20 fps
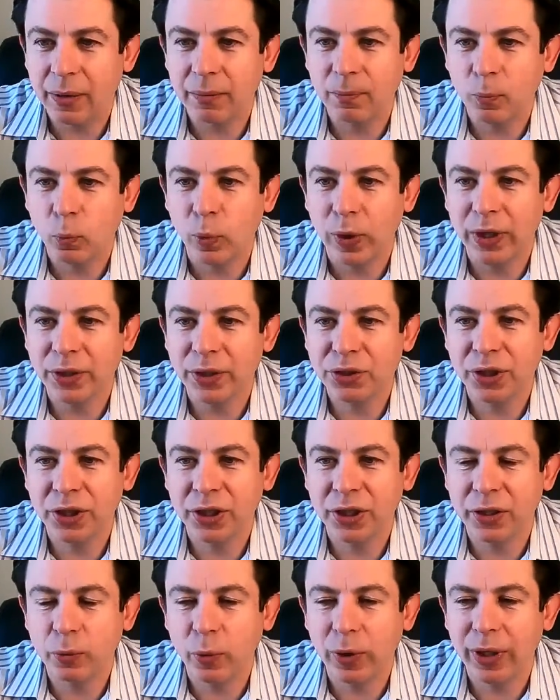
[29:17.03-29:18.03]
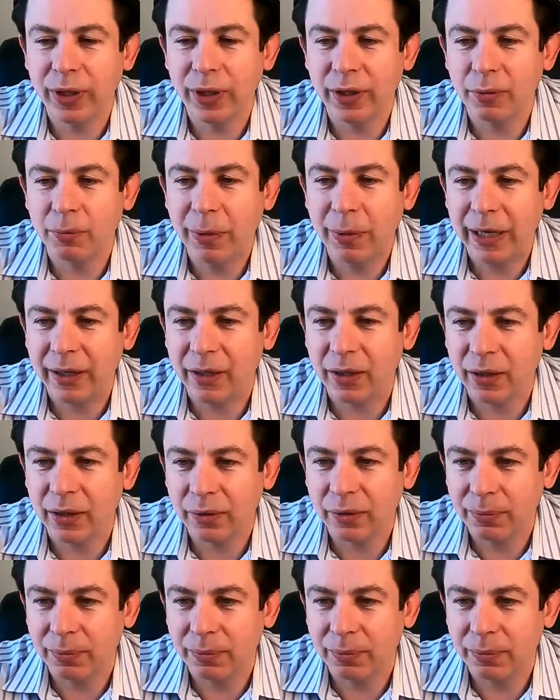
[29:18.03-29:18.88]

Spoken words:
one treated with medical